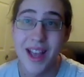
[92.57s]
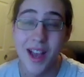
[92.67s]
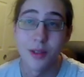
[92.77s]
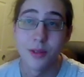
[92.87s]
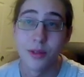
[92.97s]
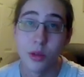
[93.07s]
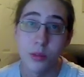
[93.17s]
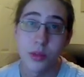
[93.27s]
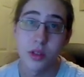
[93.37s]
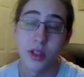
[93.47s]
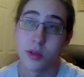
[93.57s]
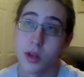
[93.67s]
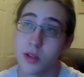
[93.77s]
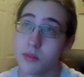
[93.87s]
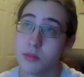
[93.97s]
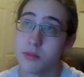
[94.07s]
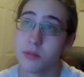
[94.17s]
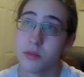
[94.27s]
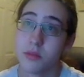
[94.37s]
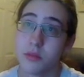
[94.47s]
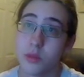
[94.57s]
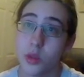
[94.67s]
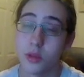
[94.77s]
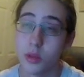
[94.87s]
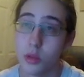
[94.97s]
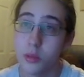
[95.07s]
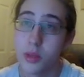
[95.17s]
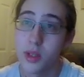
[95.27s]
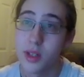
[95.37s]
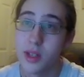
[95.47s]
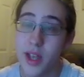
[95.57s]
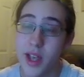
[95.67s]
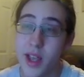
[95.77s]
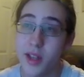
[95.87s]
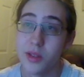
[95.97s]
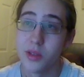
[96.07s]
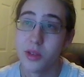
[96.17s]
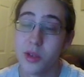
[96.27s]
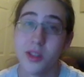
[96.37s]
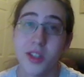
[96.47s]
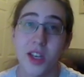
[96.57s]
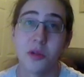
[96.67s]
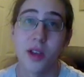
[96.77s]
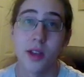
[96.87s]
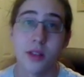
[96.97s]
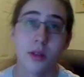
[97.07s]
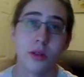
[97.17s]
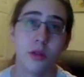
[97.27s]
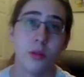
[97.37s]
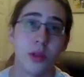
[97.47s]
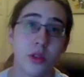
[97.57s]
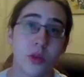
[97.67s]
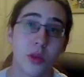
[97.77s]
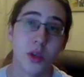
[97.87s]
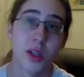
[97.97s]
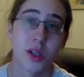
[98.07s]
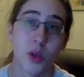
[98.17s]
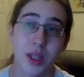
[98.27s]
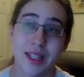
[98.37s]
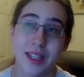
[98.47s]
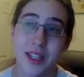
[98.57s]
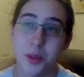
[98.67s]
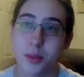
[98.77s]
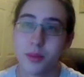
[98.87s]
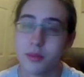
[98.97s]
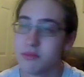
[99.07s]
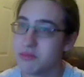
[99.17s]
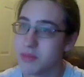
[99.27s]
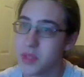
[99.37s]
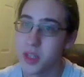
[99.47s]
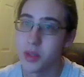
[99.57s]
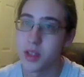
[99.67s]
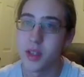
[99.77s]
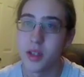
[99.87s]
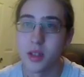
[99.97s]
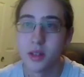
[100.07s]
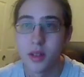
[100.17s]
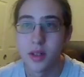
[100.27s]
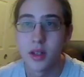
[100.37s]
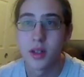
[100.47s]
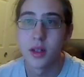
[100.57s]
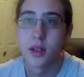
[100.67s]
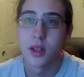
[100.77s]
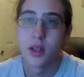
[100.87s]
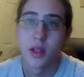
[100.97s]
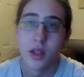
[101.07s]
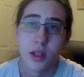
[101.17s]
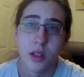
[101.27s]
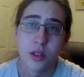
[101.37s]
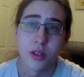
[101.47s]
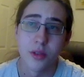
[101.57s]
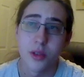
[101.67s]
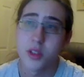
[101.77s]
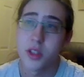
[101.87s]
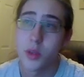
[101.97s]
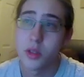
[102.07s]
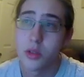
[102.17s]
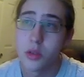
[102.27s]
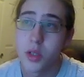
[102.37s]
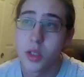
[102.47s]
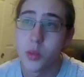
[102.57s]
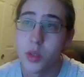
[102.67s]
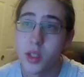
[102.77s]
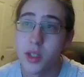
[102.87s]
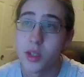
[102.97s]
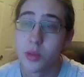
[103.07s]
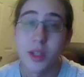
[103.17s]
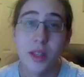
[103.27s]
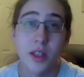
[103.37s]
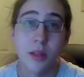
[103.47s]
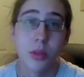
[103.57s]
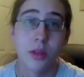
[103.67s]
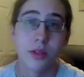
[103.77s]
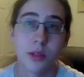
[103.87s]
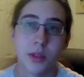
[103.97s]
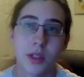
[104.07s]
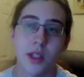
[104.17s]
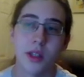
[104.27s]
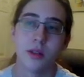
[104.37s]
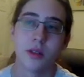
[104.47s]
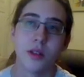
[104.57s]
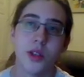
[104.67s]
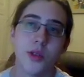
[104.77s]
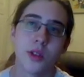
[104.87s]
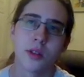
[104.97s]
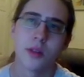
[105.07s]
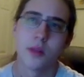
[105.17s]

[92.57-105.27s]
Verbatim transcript: have loops. They run with a loop, and the only time you exit the loop is when you want to quit the game. Same thing here. So the first thing we do is we uh, read the input from the user,